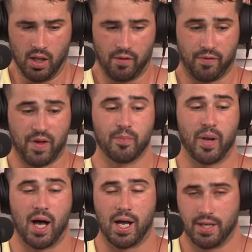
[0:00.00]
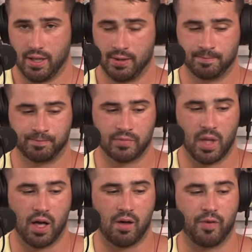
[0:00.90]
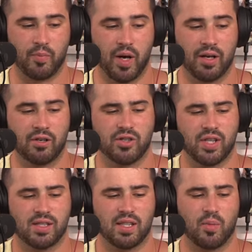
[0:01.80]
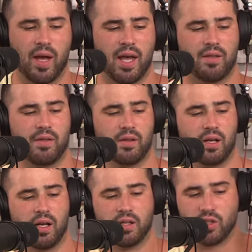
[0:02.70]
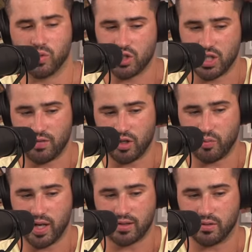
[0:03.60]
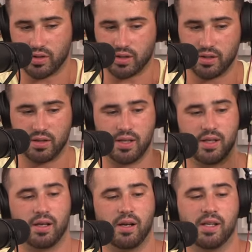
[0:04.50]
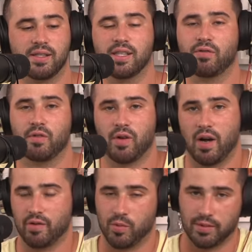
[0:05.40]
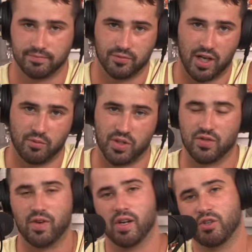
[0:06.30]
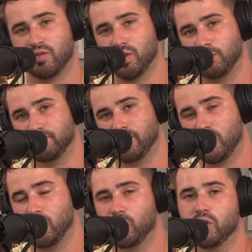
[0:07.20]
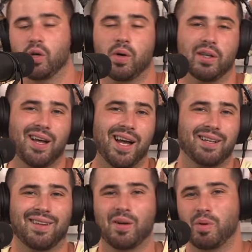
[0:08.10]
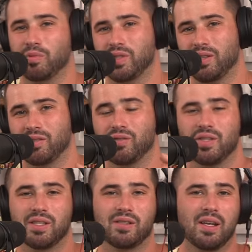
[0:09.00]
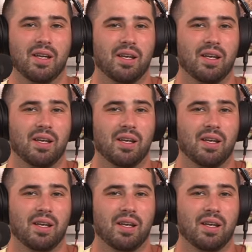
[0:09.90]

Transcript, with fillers: Fitbod. Uh, Fitbod understands that the path uh, to achieving your best look is different for everyone, right? Which is very true. So when you go online and a lot of people are selling you these